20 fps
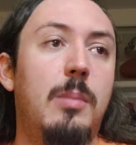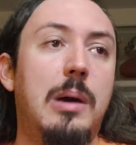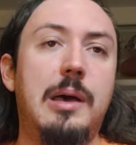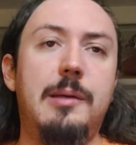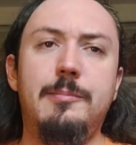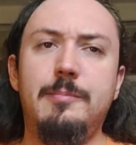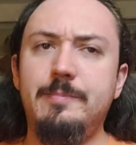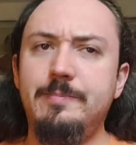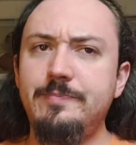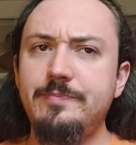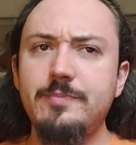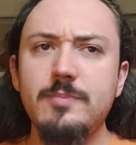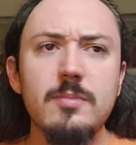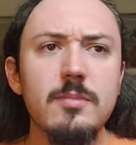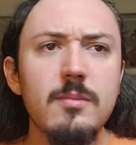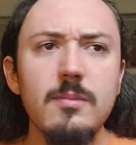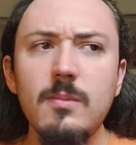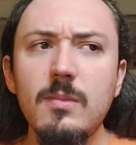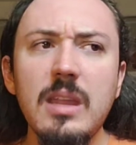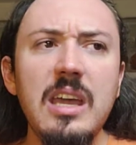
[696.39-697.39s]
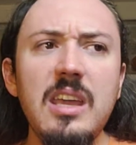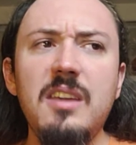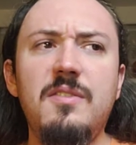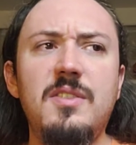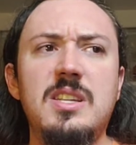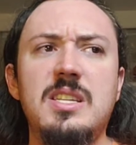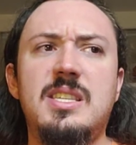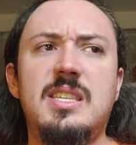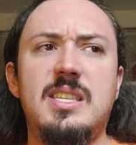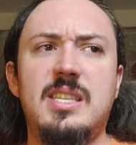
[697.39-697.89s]
But
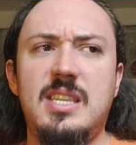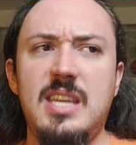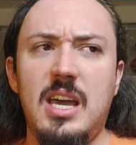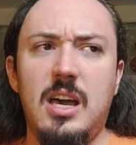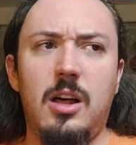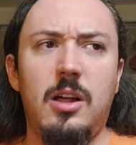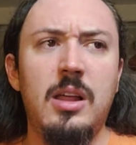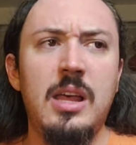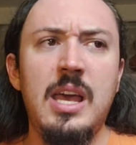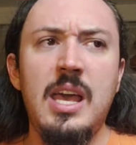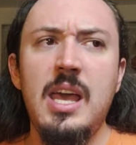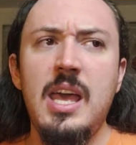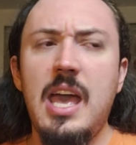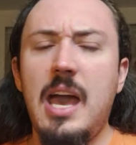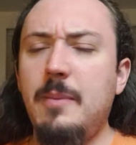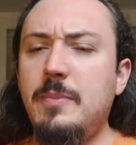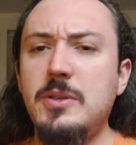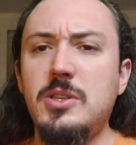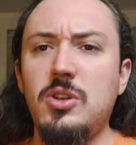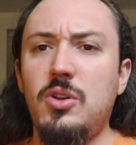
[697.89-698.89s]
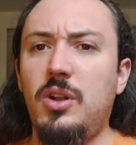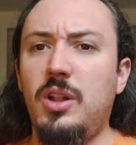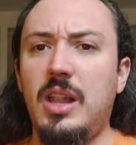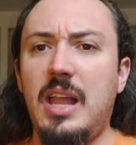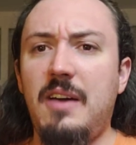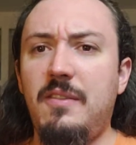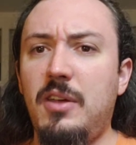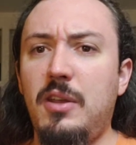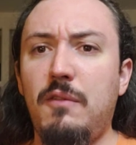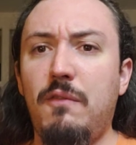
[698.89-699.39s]
even still, episode
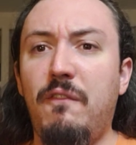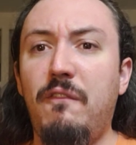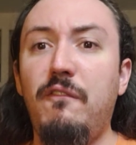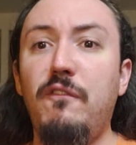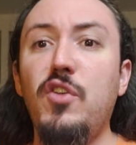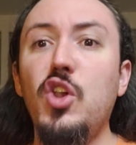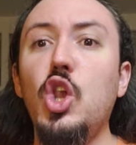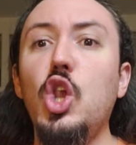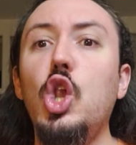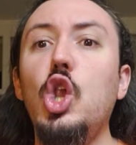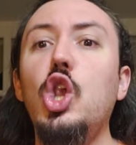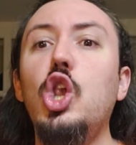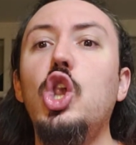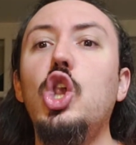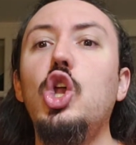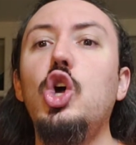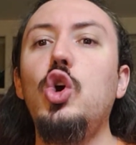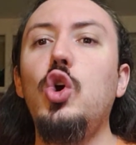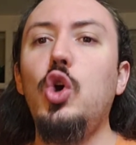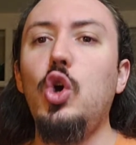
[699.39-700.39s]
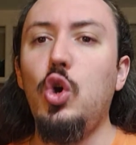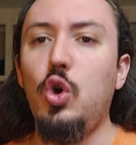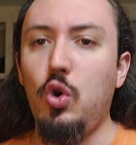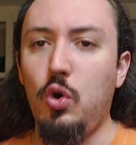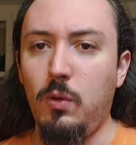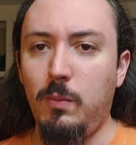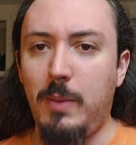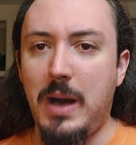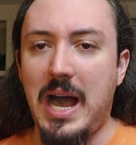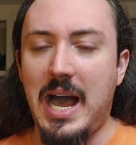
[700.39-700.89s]
11
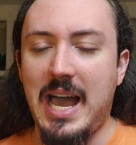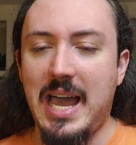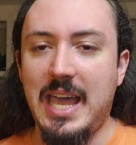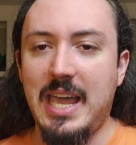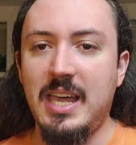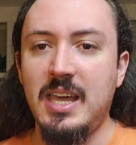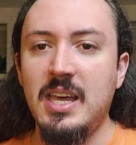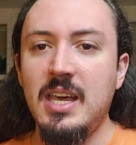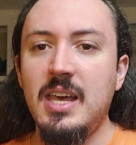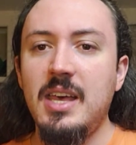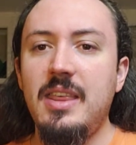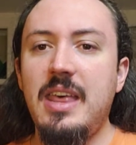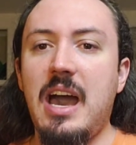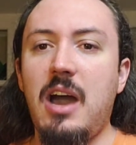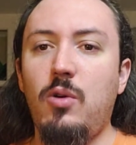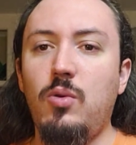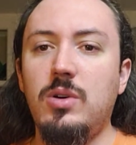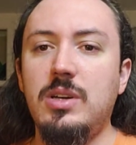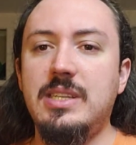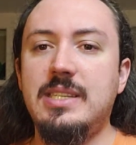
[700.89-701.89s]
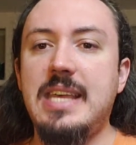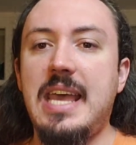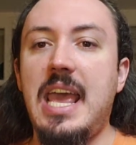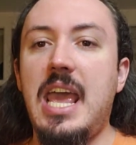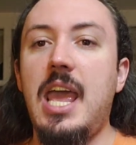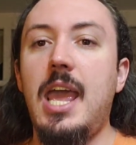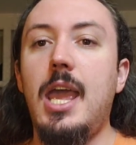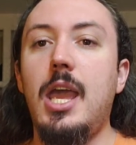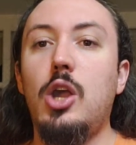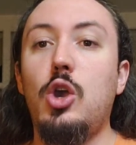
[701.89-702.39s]
flew by. That was
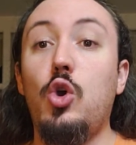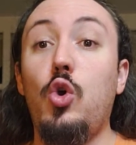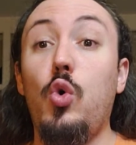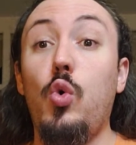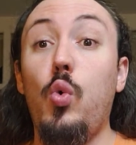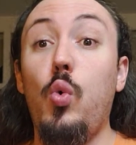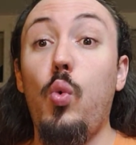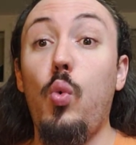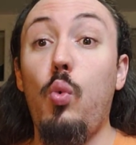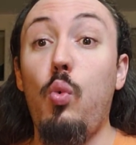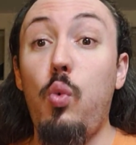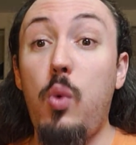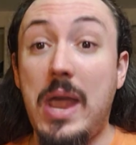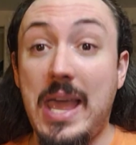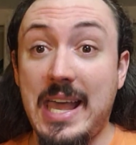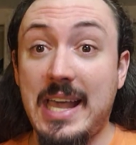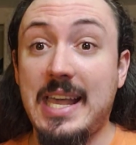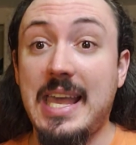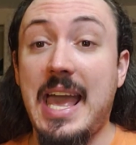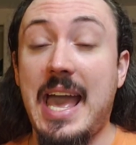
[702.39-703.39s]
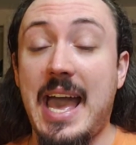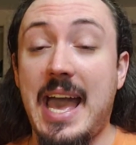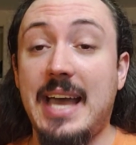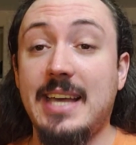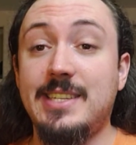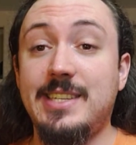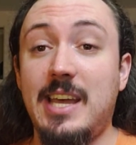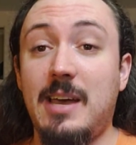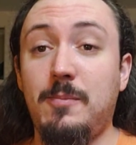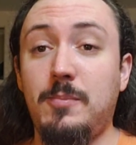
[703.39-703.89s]
a quick
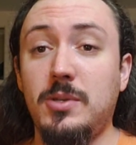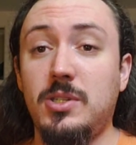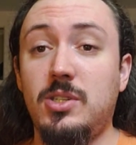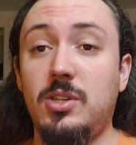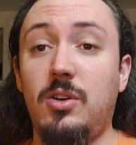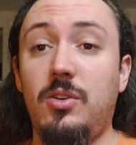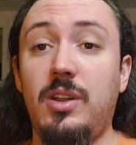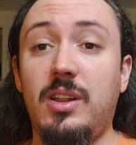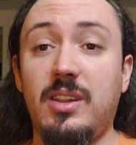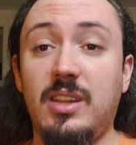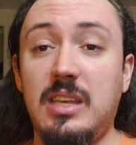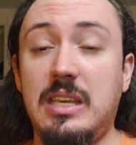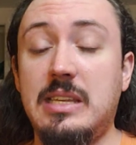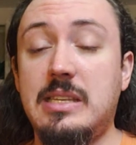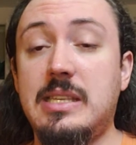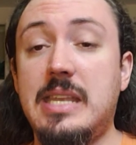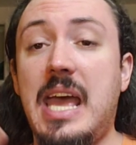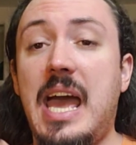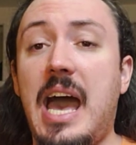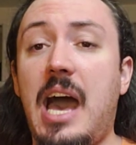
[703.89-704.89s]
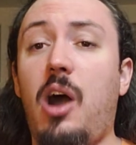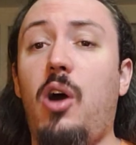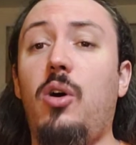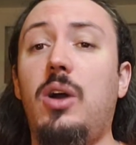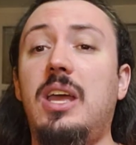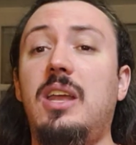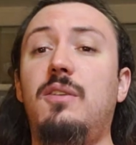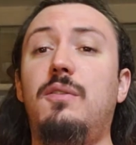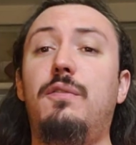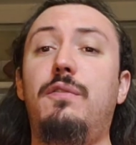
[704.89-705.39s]
ass episode, at least how
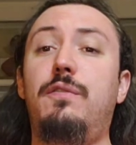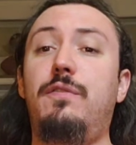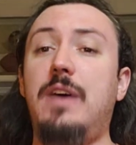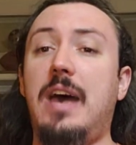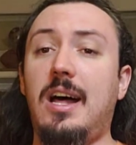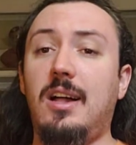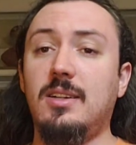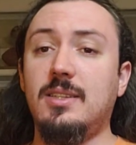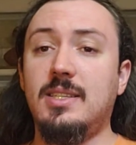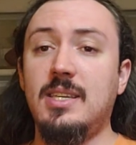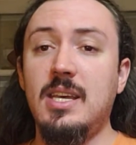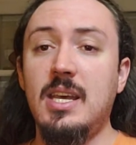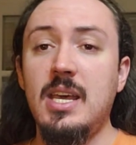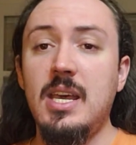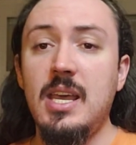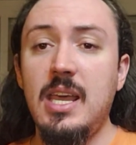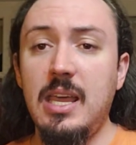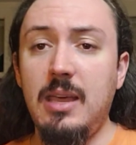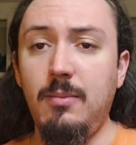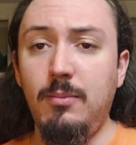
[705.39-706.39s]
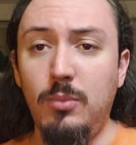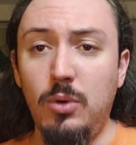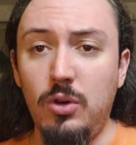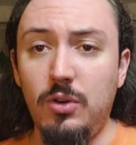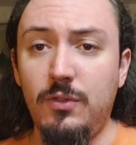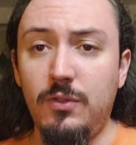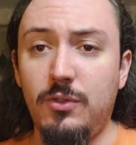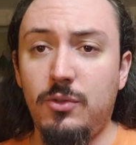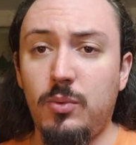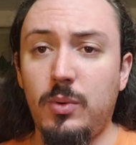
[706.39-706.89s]
it felt. It
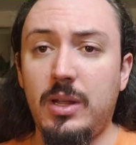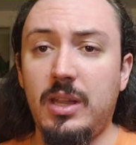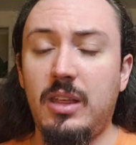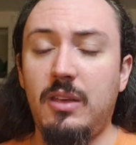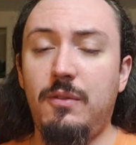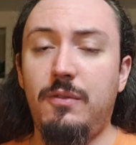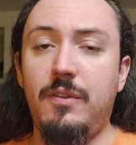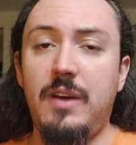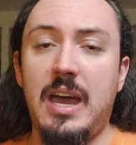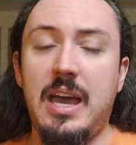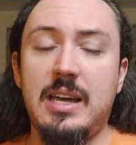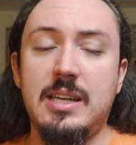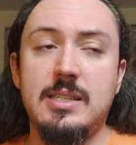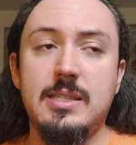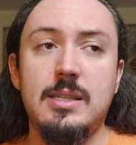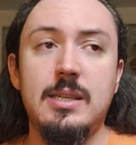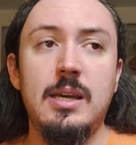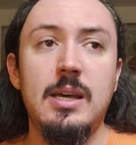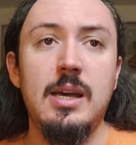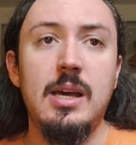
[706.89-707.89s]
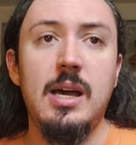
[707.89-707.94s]
moved really fast.